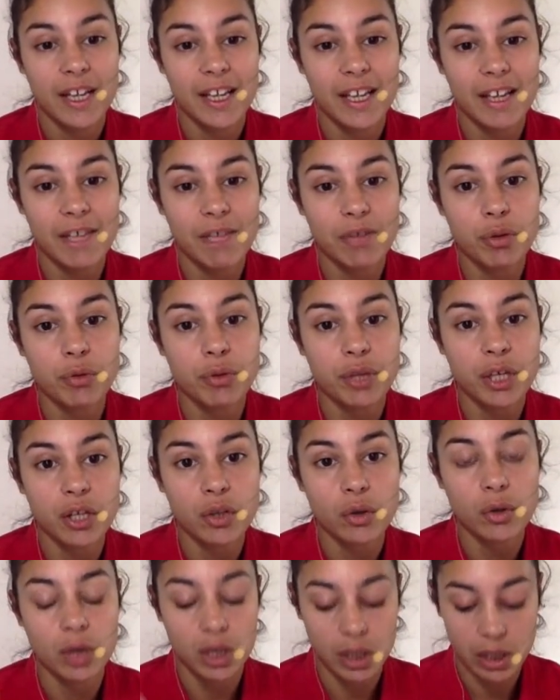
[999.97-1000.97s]
if you think
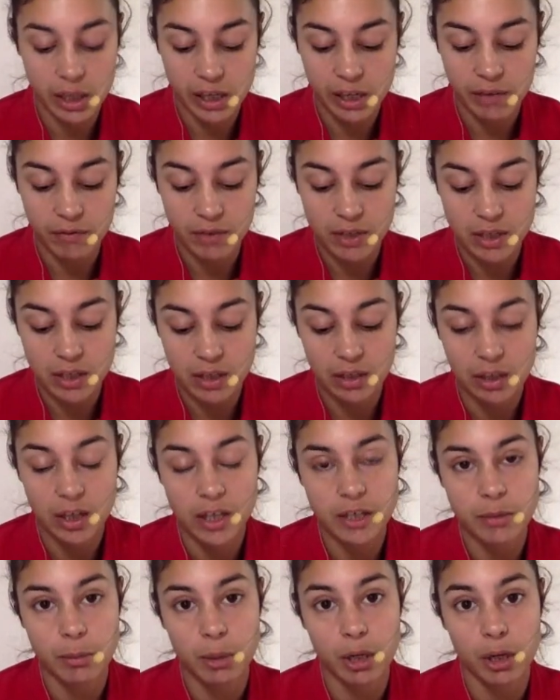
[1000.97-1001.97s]
you're going to leave this to the
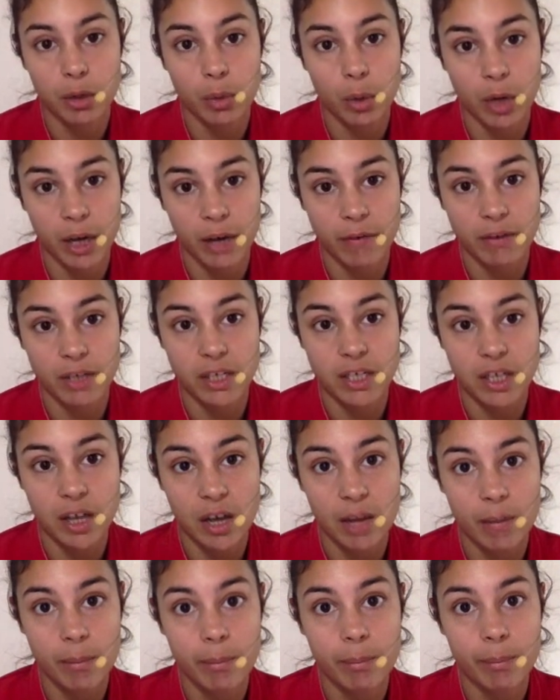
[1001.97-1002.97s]
last minute, you won't have any
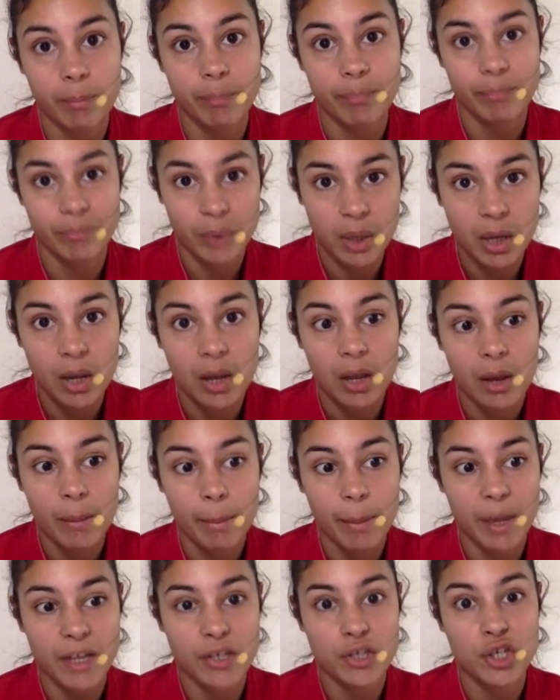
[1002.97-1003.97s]
time,
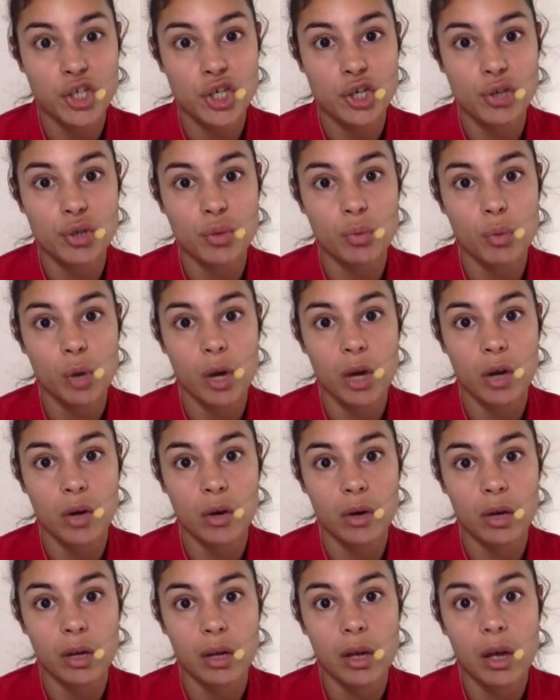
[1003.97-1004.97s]
best to do some work
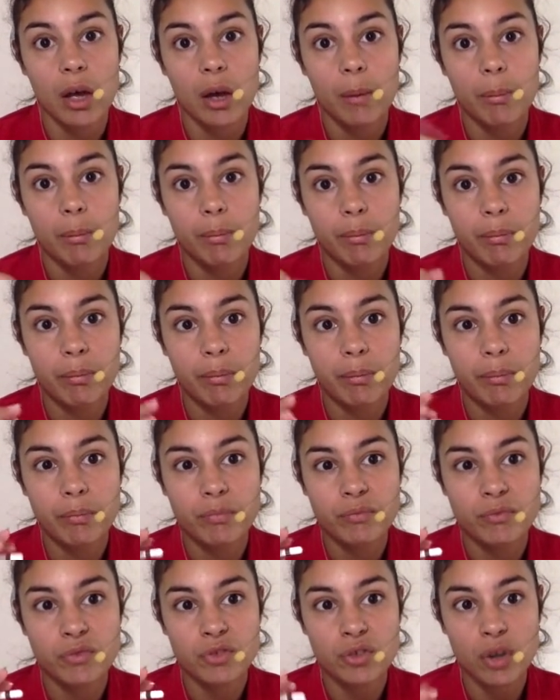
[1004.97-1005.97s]
on it.
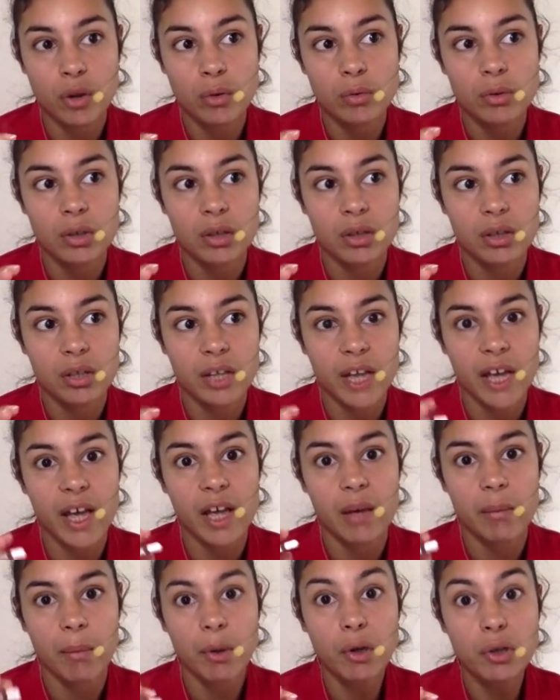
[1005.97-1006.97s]
Don't
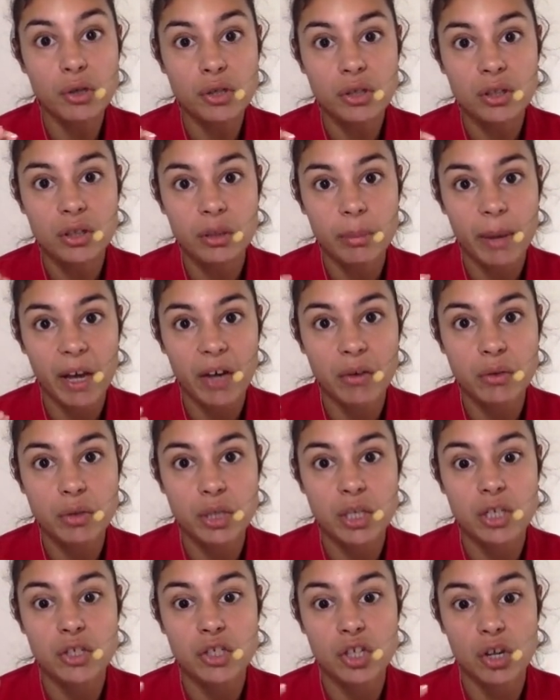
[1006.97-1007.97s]
get emotional about
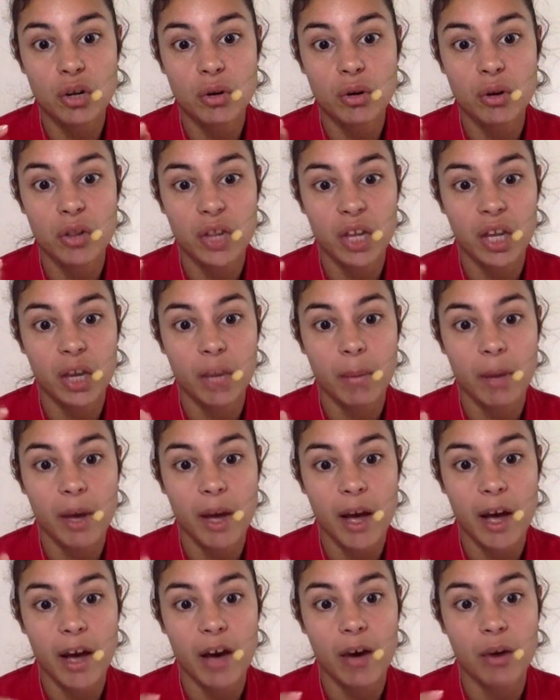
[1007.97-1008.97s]
it. Don't think
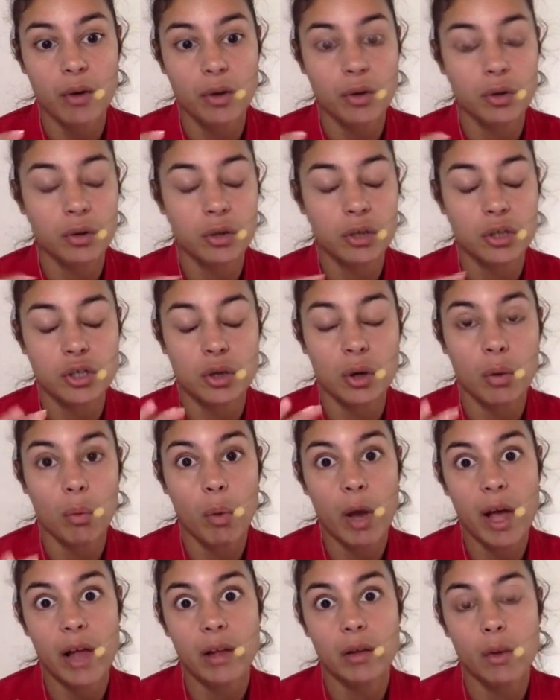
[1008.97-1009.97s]
about how you're going to do it
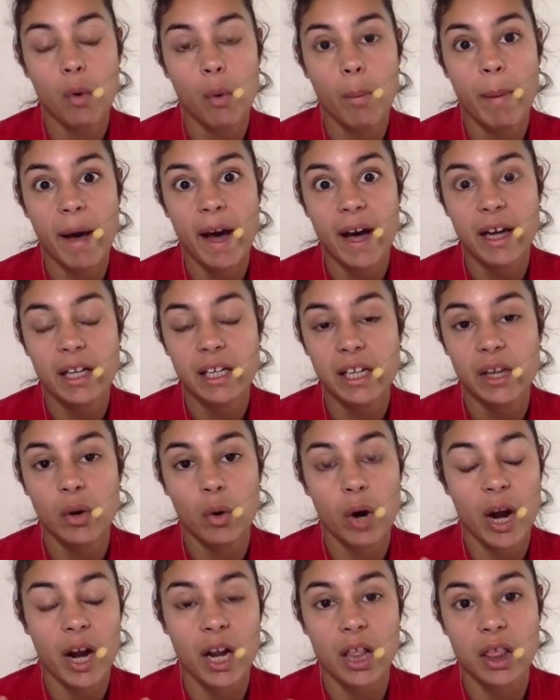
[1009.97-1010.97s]
well or badly
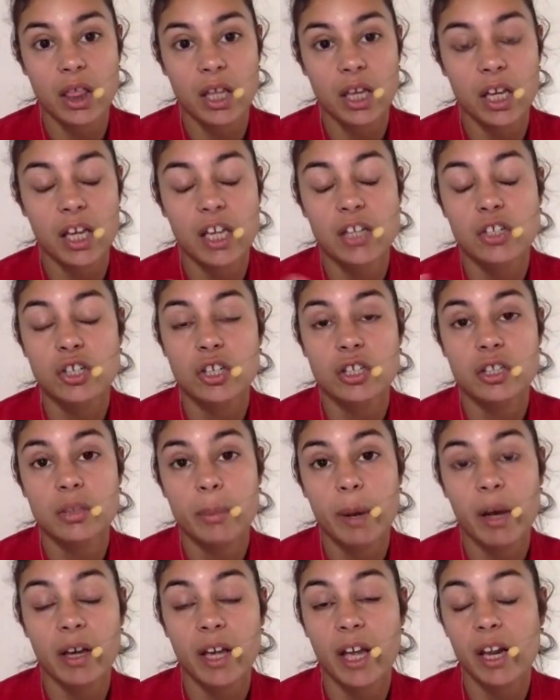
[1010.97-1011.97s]
or anything. It's just
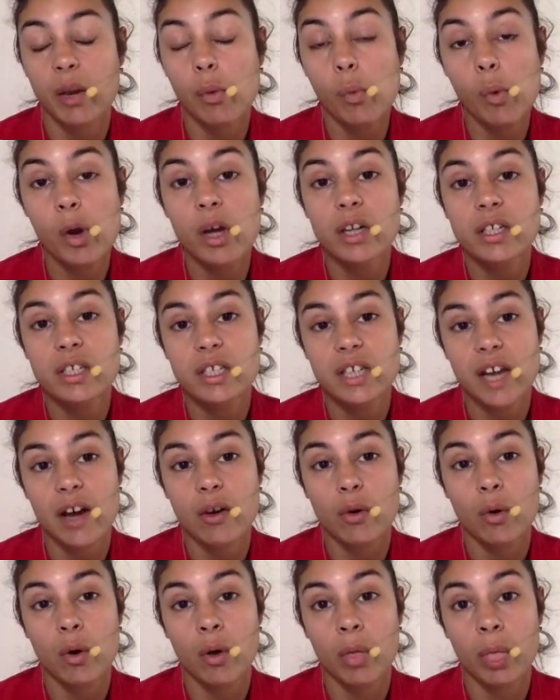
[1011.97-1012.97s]
about getting words
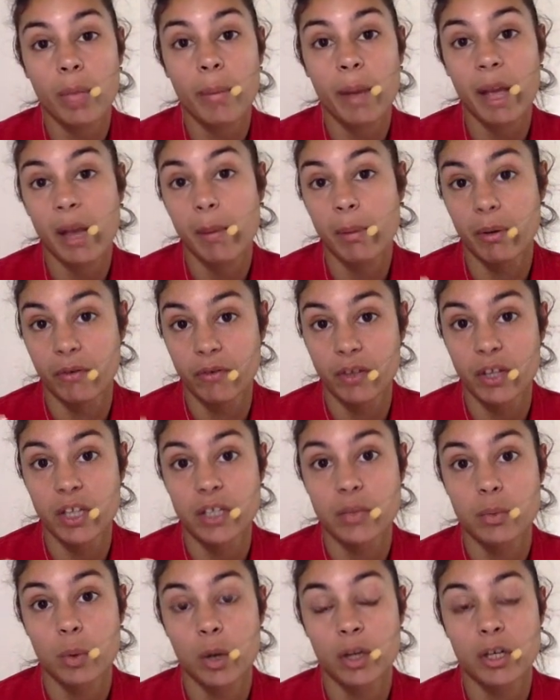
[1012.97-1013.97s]
down on the paper for
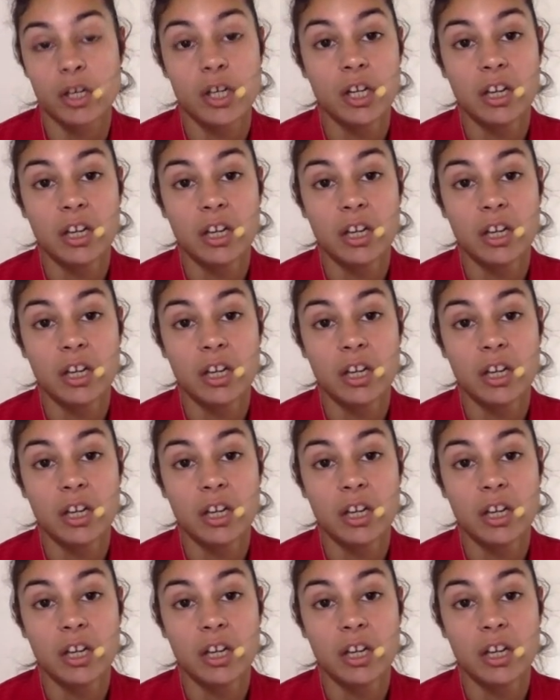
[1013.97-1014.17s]
this one.